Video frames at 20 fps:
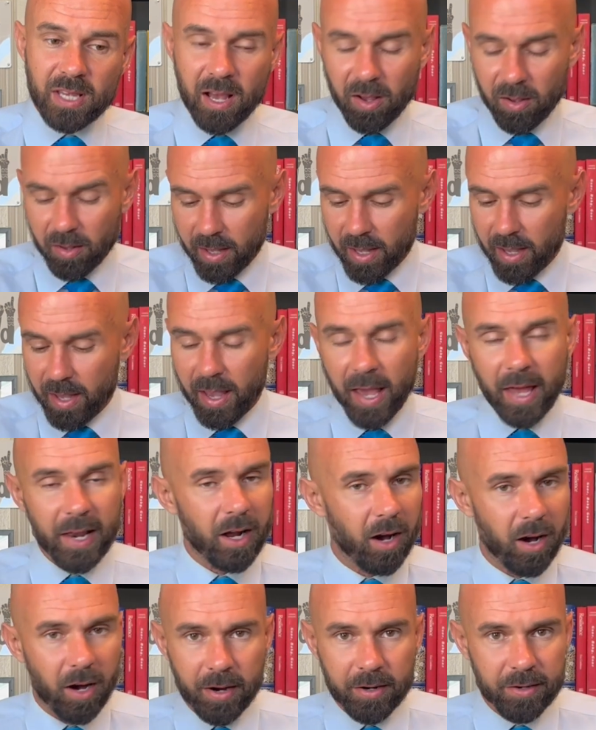sell at
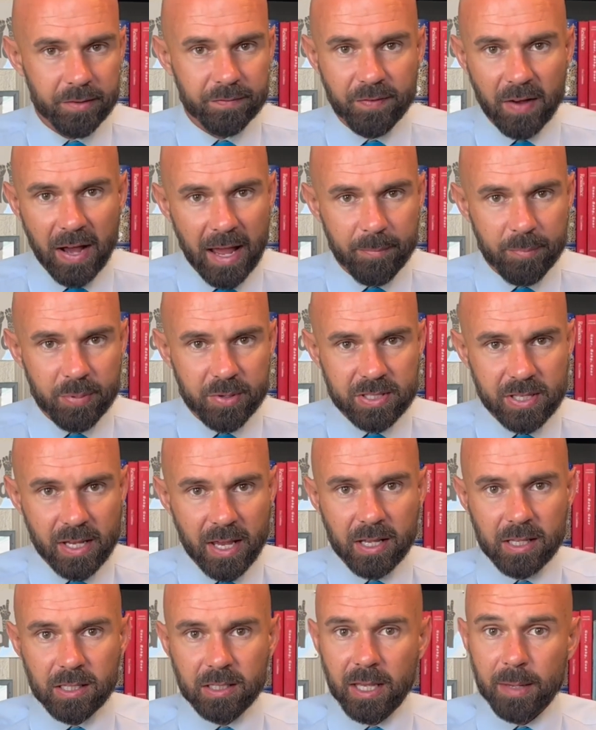
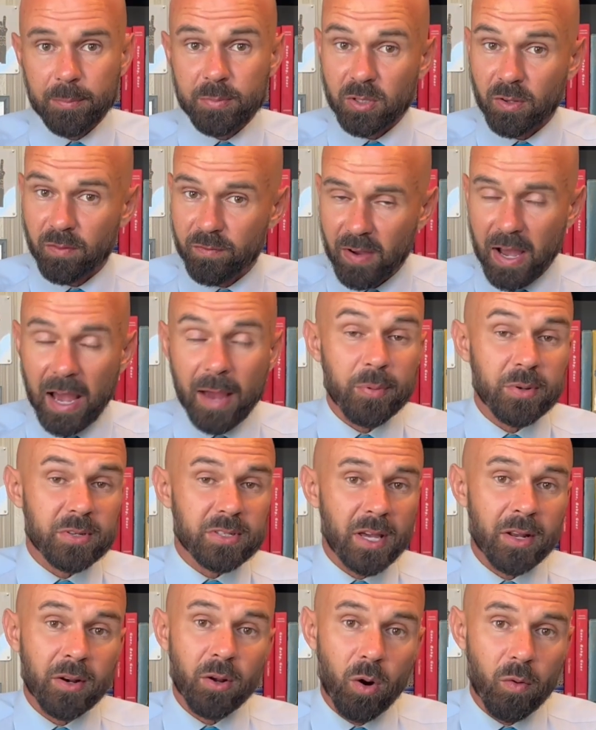105% clip. So
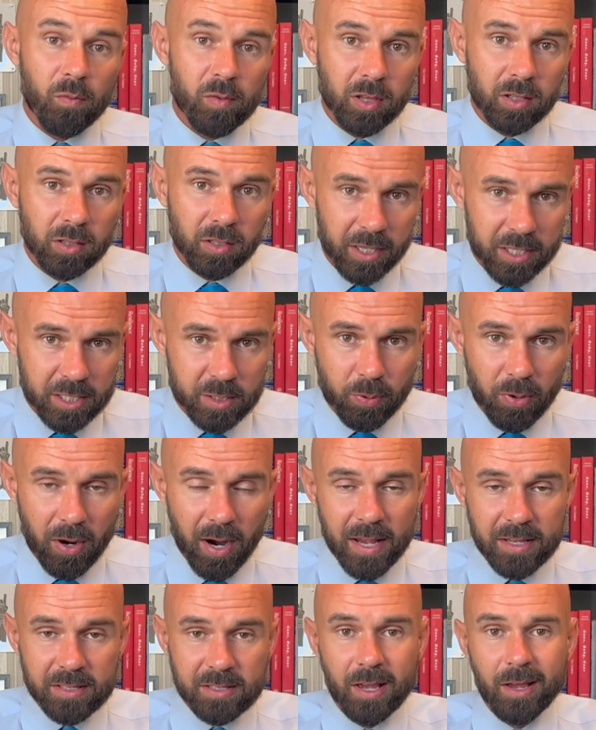5% over the list
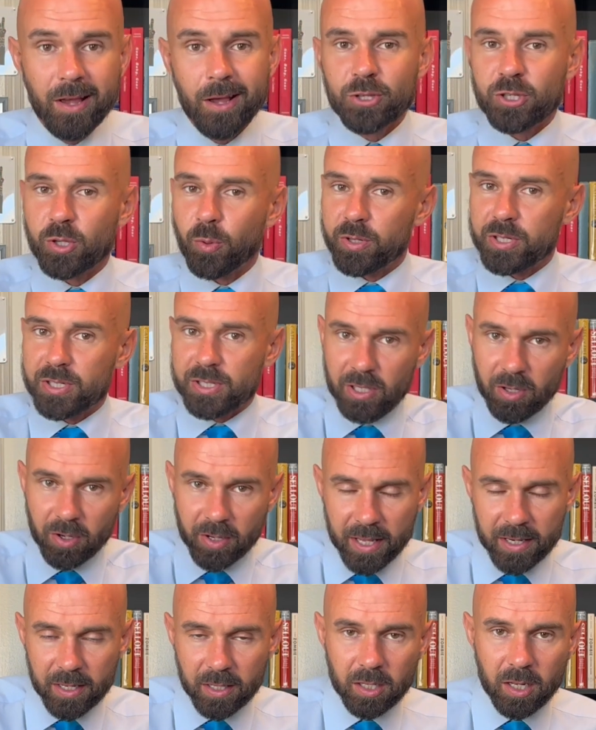price. So we're still
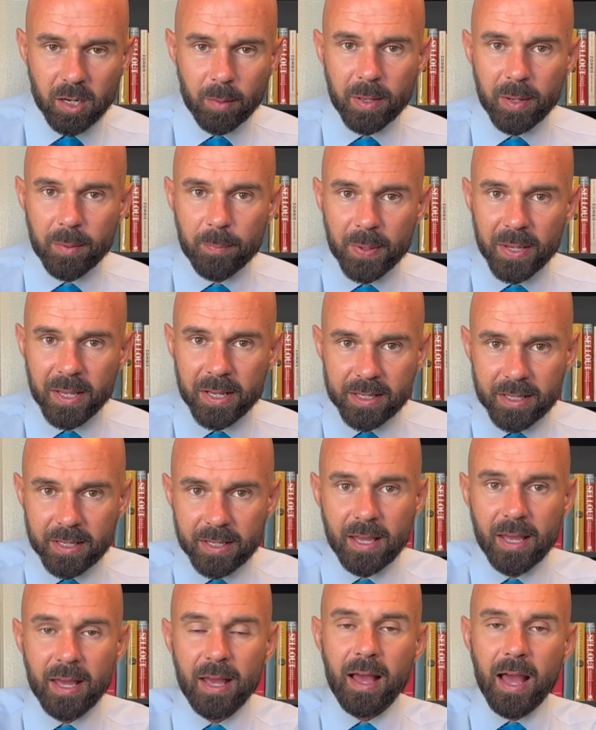getting a little bit of
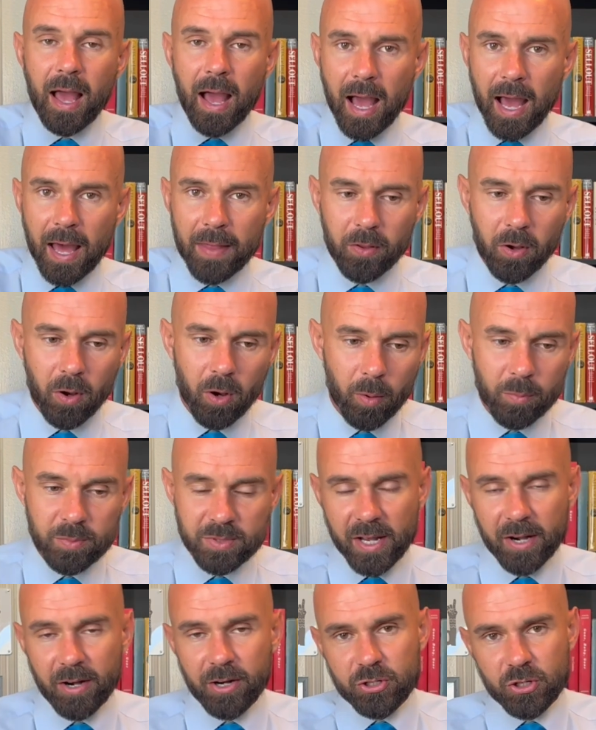bidding on the homes
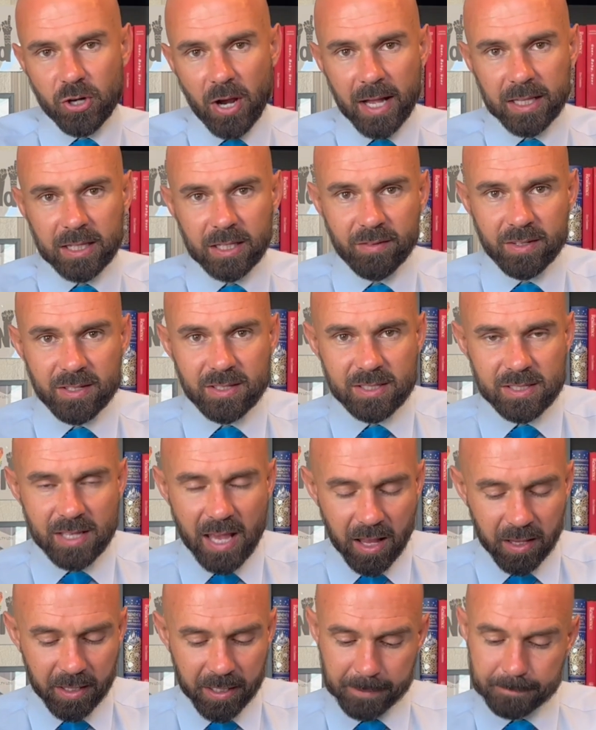that are attractive and
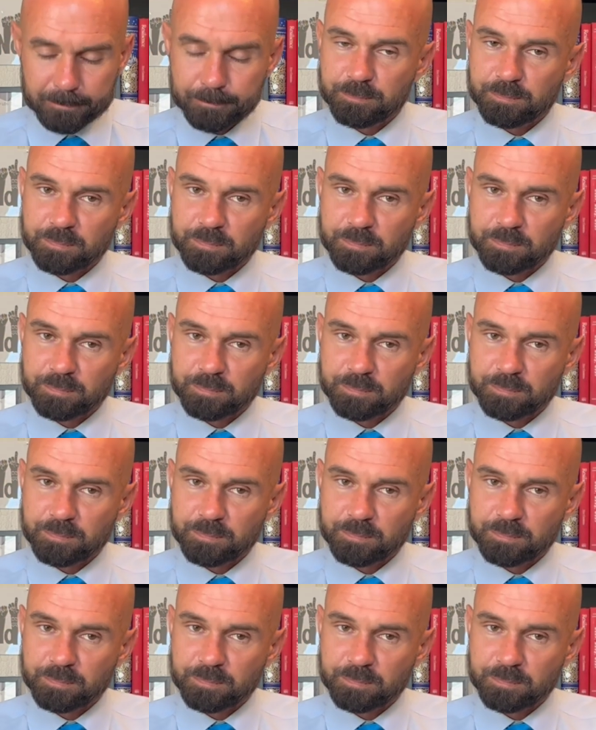selling.